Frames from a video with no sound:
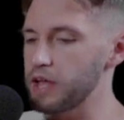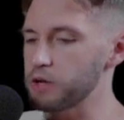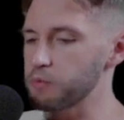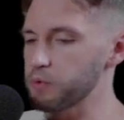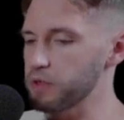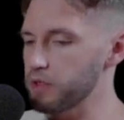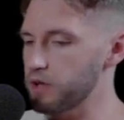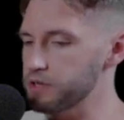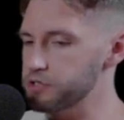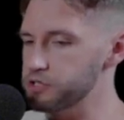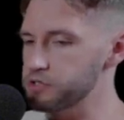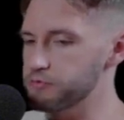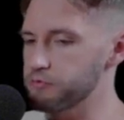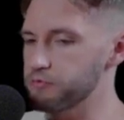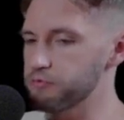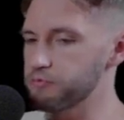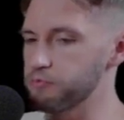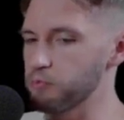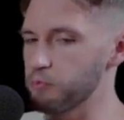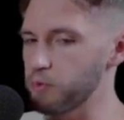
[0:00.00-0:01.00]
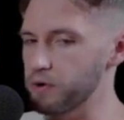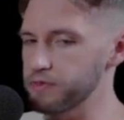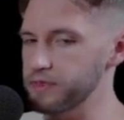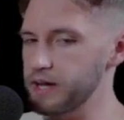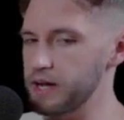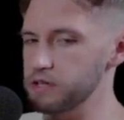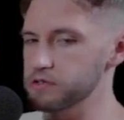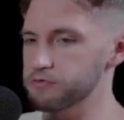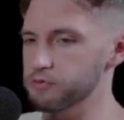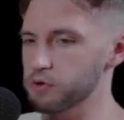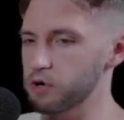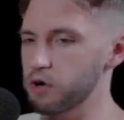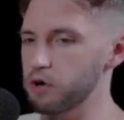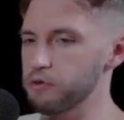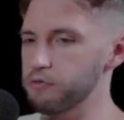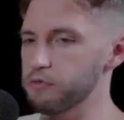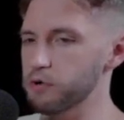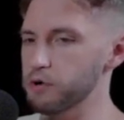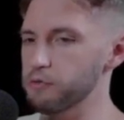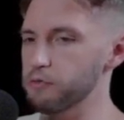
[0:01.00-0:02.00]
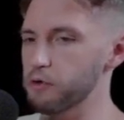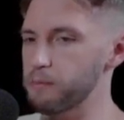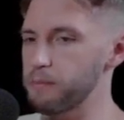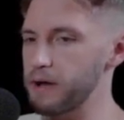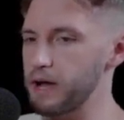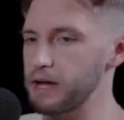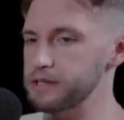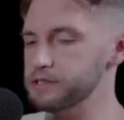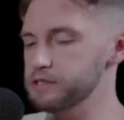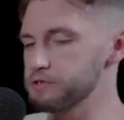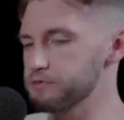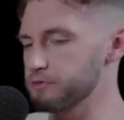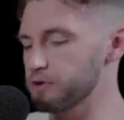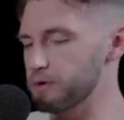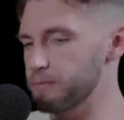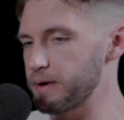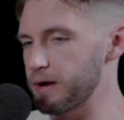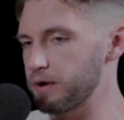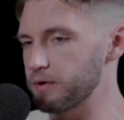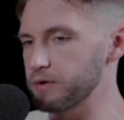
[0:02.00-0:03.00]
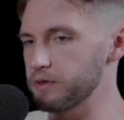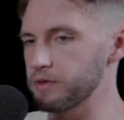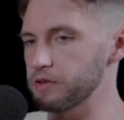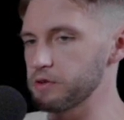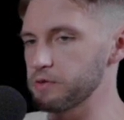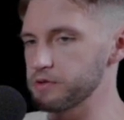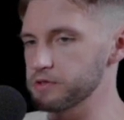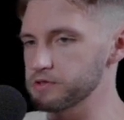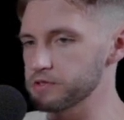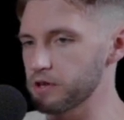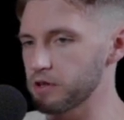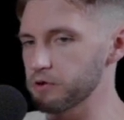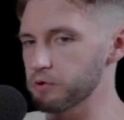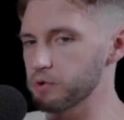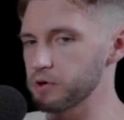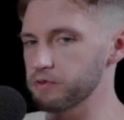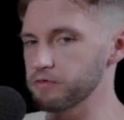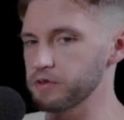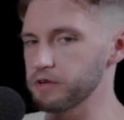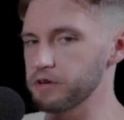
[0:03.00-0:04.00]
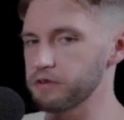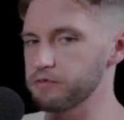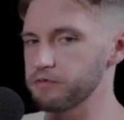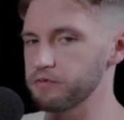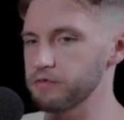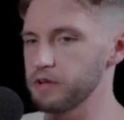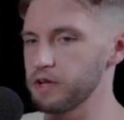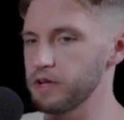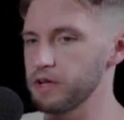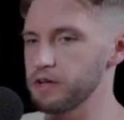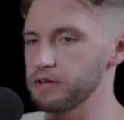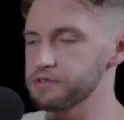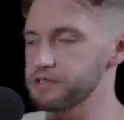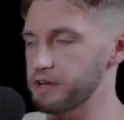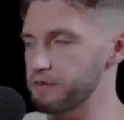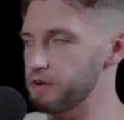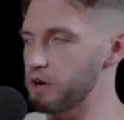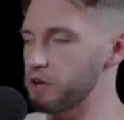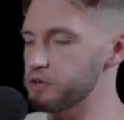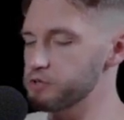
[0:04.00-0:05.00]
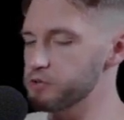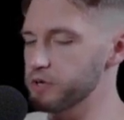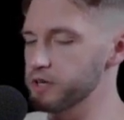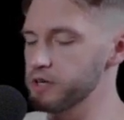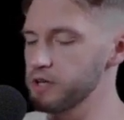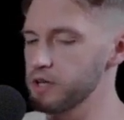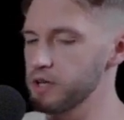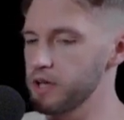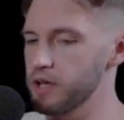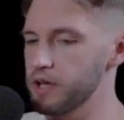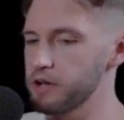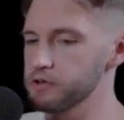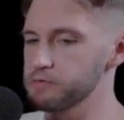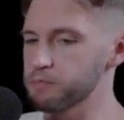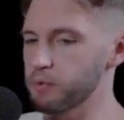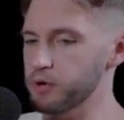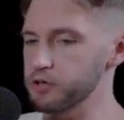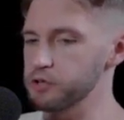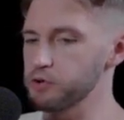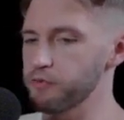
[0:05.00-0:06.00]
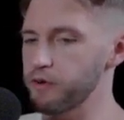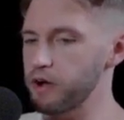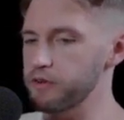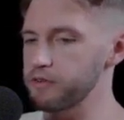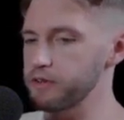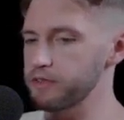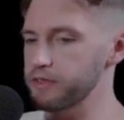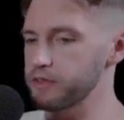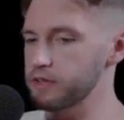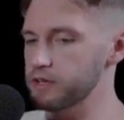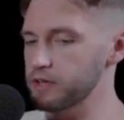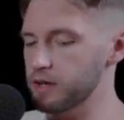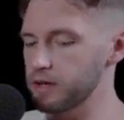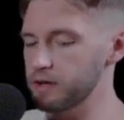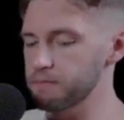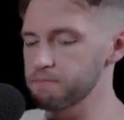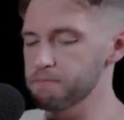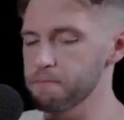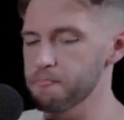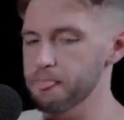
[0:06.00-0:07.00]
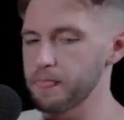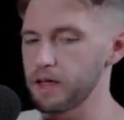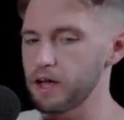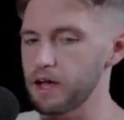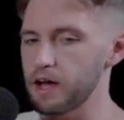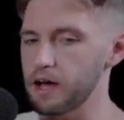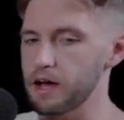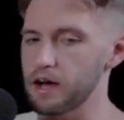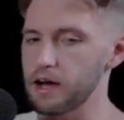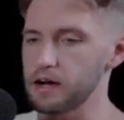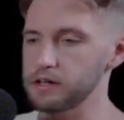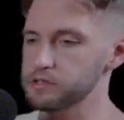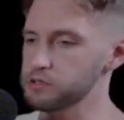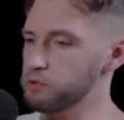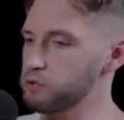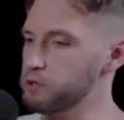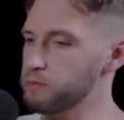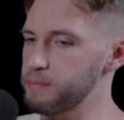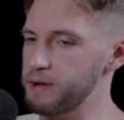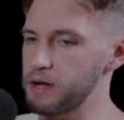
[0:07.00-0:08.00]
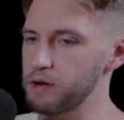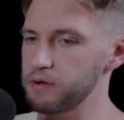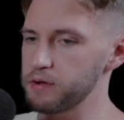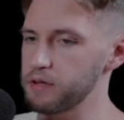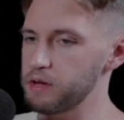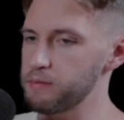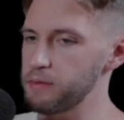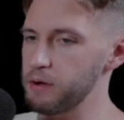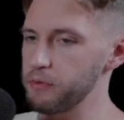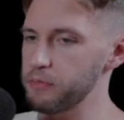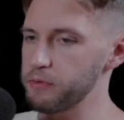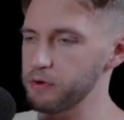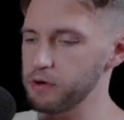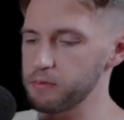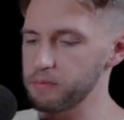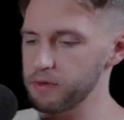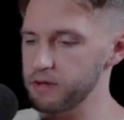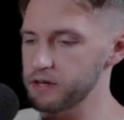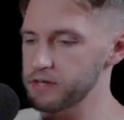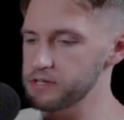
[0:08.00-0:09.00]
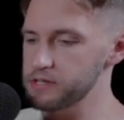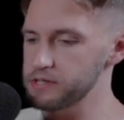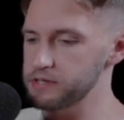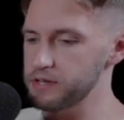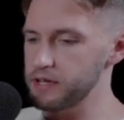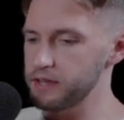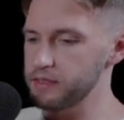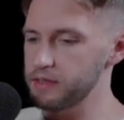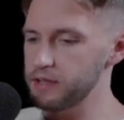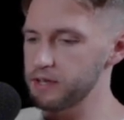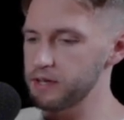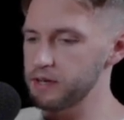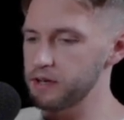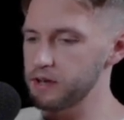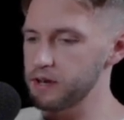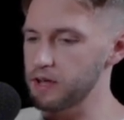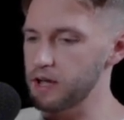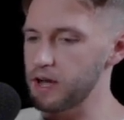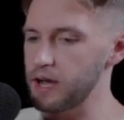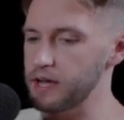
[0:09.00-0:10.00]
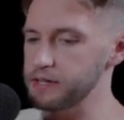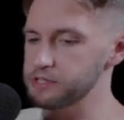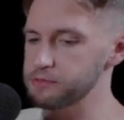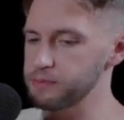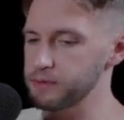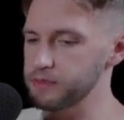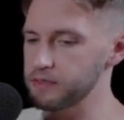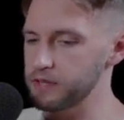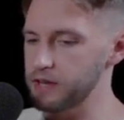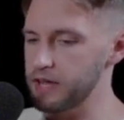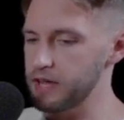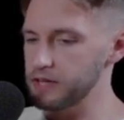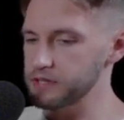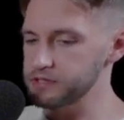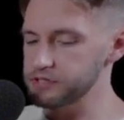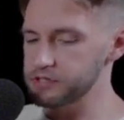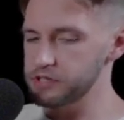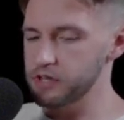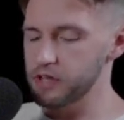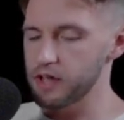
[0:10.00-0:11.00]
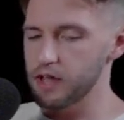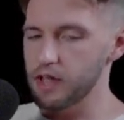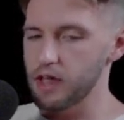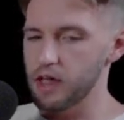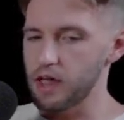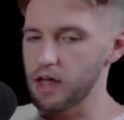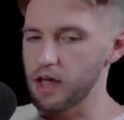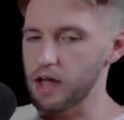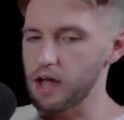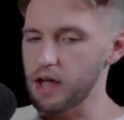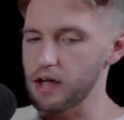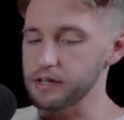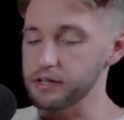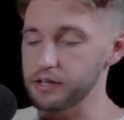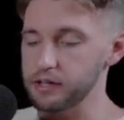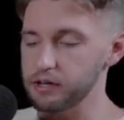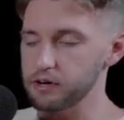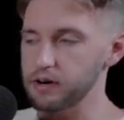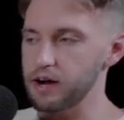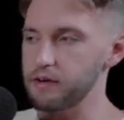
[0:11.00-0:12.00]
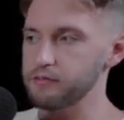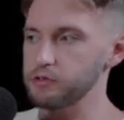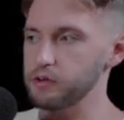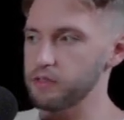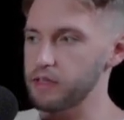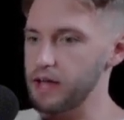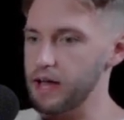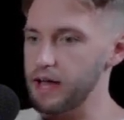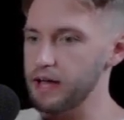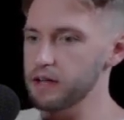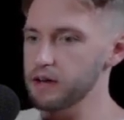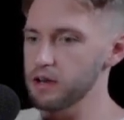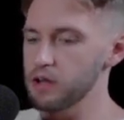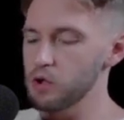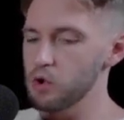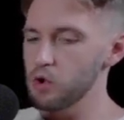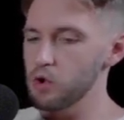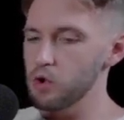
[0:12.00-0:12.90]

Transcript: we launched 1,444 passes for about the US dollar equivalent of 700. It was 0.25 ETH at the time. Sold them out in about 30 minutes. And then I spent the next year after that